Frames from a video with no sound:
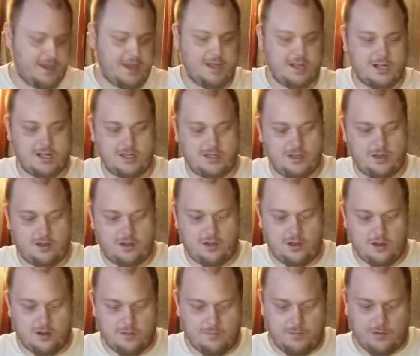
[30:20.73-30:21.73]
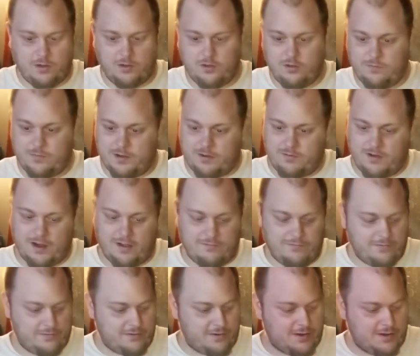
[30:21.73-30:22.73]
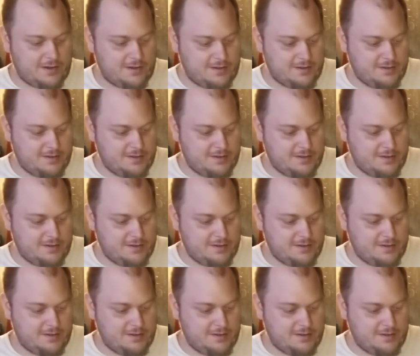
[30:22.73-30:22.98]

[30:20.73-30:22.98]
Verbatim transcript: actually are Polo by Ralph Lauren.